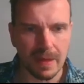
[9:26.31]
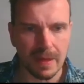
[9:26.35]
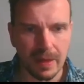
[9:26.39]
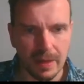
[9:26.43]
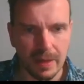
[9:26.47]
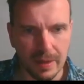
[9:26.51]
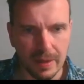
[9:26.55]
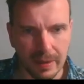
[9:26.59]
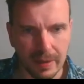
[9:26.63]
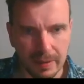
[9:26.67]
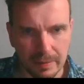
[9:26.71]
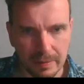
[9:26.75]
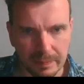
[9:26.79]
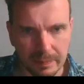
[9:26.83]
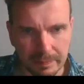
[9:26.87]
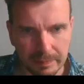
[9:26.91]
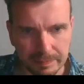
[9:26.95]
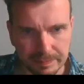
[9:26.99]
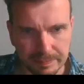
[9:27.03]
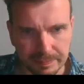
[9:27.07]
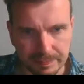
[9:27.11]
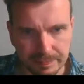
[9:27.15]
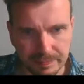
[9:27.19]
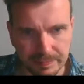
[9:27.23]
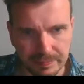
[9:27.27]

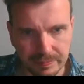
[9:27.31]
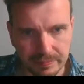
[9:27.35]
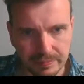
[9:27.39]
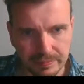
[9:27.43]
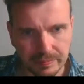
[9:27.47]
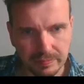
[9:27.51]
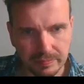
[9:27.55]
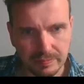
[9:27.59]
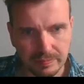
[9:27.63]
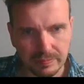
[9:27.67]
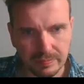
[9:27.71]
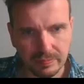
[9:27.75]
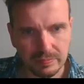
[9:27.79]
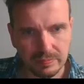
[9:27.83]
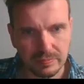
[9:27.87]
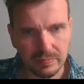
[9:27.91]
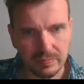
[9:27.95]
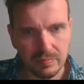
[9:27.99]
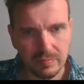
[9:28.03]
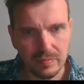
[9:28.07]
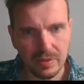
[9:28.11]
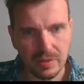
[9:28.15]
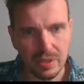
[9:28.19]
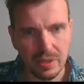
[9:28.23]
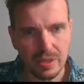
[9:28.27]
And
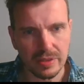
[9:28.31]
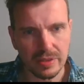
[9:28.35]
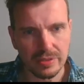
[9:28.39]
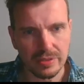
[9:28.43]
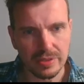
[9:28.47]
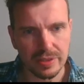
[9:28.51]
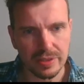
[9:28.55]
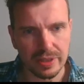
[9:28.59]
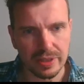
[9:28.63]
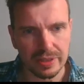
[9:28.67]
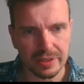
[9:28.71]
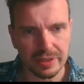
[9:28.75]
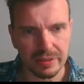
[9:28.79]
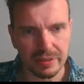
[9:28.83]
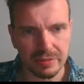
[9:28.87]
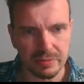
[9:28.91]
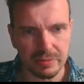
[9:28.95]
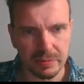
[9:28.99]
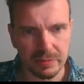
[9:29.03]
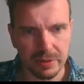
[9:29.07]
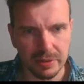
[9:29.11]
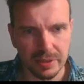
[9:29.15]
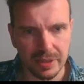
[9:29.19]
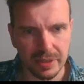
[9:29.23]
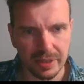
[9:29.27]
so that gives
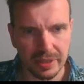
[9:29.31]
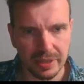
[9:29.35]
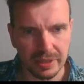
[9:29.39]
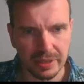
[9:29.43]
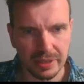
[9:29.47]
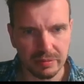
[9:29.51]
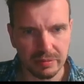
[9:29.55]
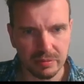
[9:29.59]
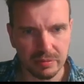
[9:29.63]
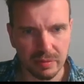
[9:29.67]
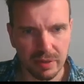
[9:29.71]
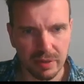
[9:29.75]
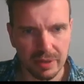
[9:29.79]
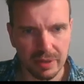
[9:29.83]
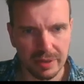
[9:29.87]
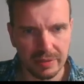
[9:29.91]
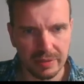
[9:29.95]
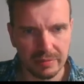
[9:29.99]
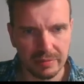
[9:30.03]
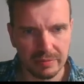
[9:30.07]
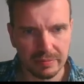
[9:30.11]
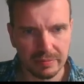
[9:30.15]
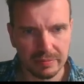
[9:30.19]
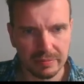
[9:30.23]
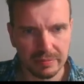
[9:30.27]
me negative
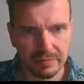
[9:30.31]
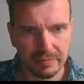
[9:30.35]
1,